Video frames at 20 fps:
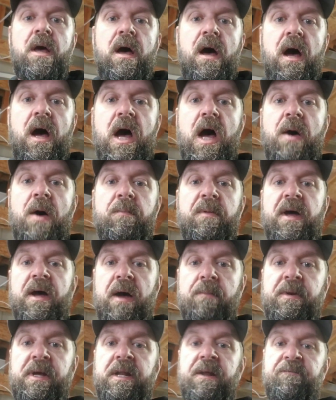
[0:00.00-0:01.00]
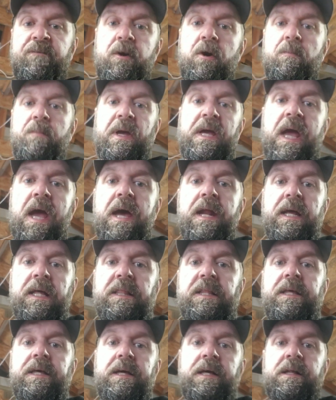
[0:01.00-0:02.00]
I mean, if you're
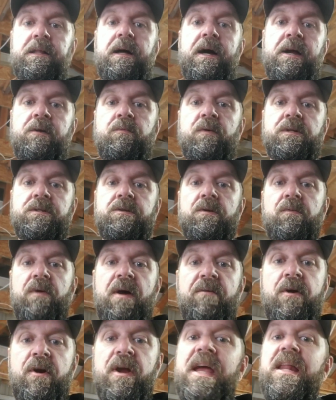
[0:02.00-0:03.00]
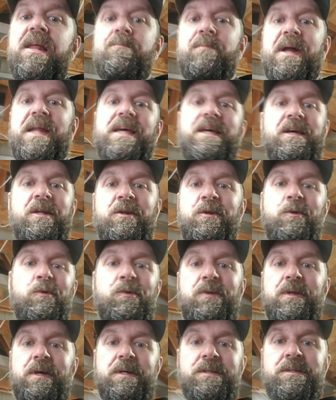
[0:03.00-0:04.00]
mechanically inclined whatsoever, anybody can
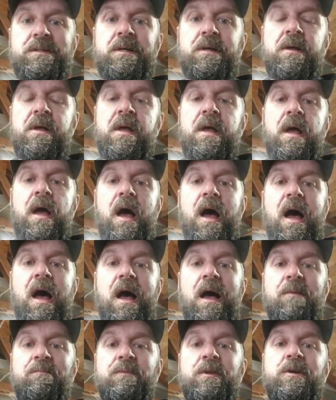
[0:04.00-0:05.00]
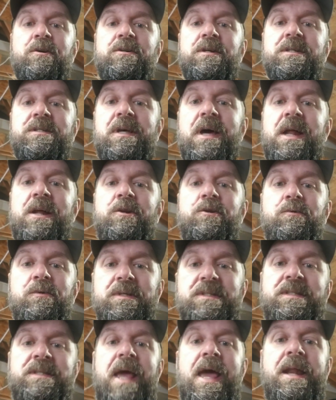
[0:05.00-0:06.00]
do this. You just got to do
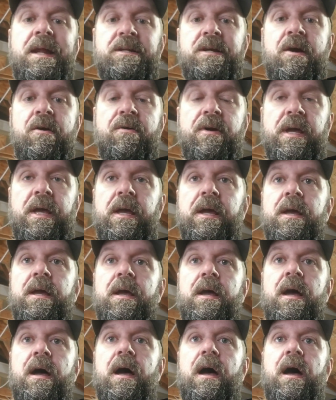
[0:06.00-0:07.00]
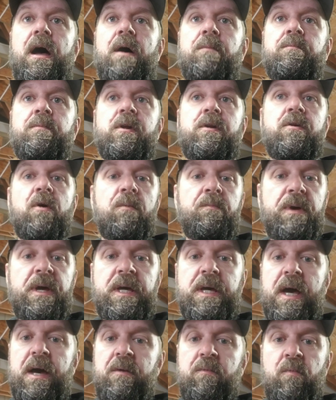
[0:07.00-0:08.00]
it sanitary. Don't be
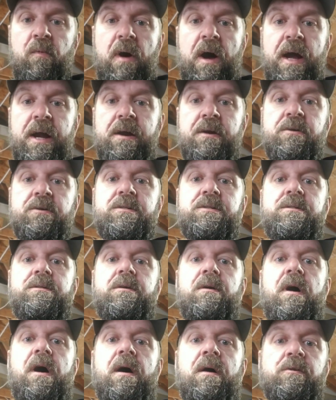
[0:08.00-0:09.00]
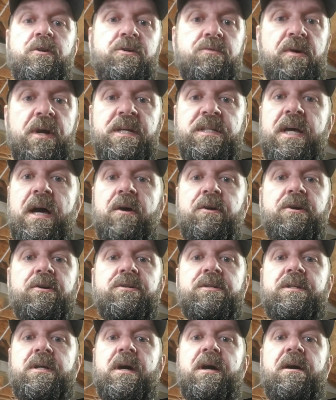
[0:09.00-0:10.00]
cutting wires. Trace out your
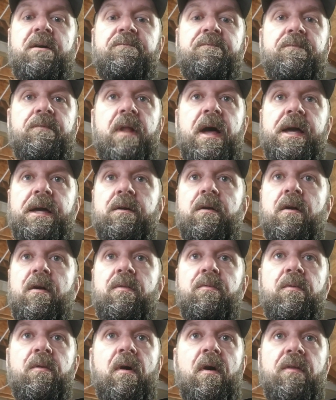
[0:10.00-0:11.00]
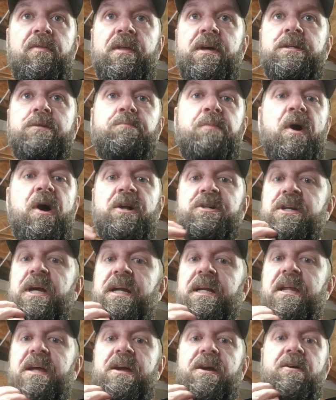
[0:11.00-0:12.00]
stuff. Like on this
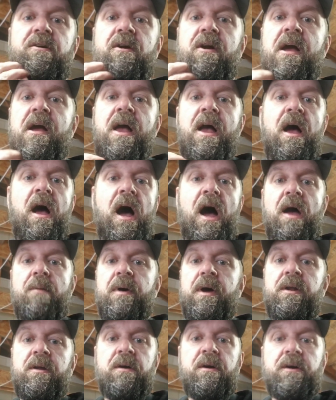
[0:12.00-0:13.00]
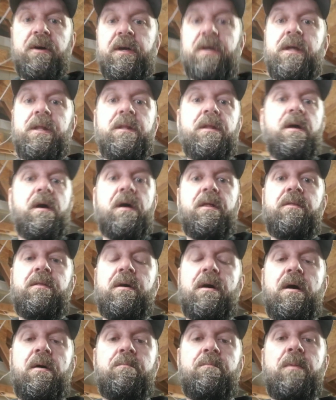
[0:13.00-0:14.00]
project here, I'm unhooking
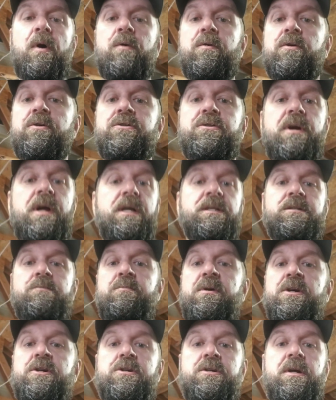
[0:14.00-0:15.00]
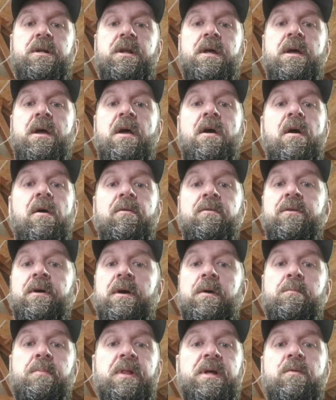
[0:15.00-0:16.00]
the motor transmission, the
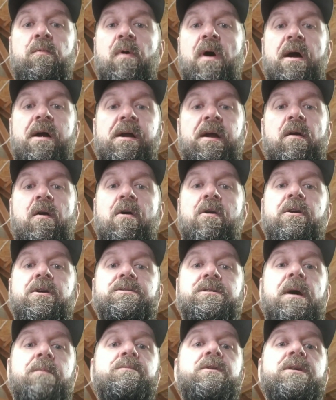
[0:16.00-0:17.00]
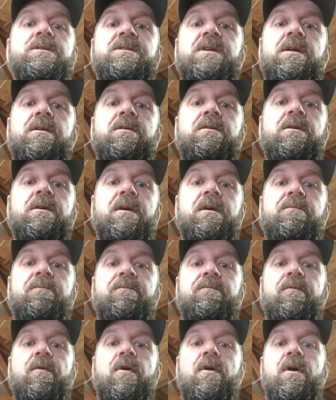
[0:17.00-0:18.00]
complete wiring harness. I'm just unhooking
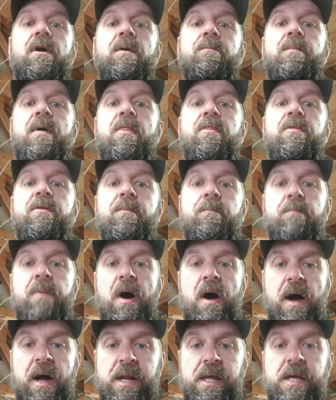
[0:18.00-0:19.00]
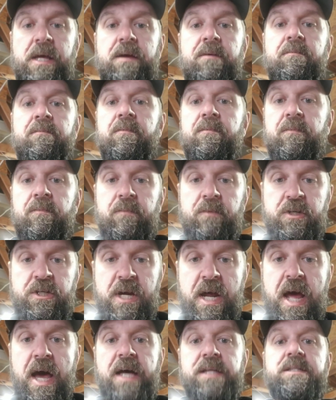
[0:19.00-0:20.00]
from the body
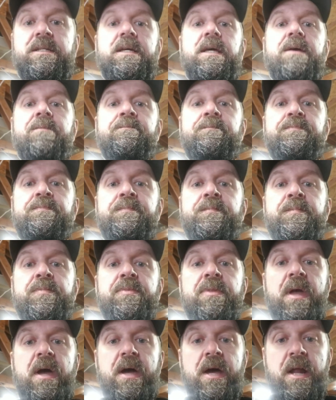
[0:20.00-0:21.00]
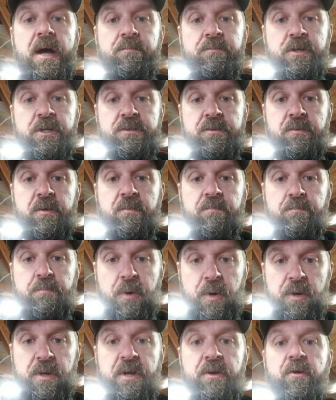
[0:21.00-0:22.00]
chassis, and I'm just
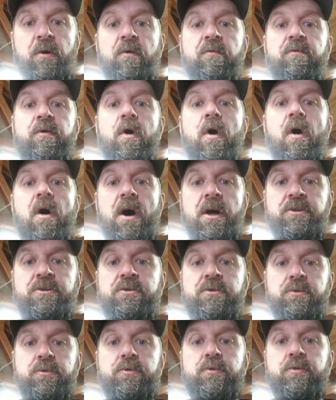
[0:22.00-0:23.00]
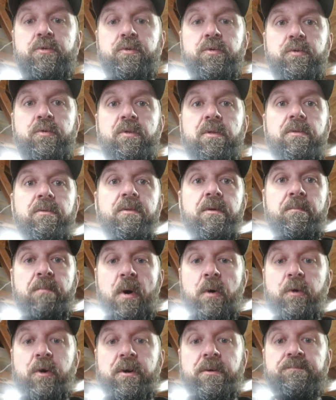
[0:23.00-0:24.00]
putting it over onto the
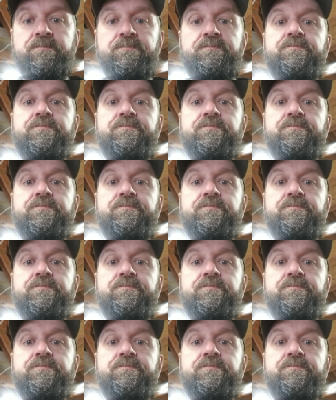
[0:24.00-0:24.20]
motor